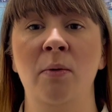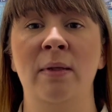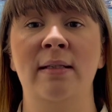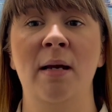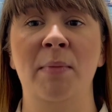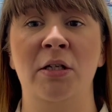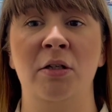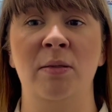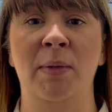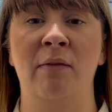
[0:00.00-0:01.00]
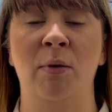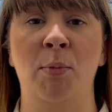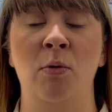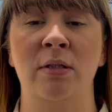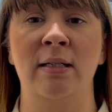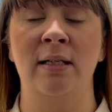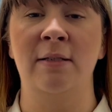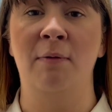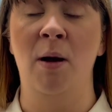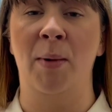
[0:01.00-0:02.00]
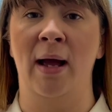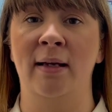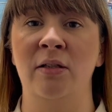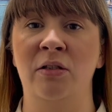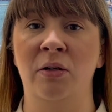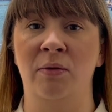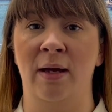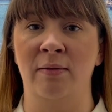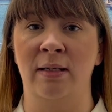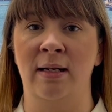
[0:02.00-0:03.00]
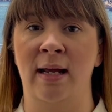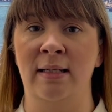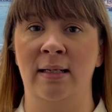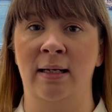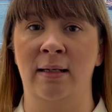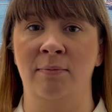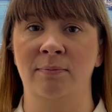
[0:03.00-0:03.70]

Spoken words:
with some issues being reported as far back as 2018.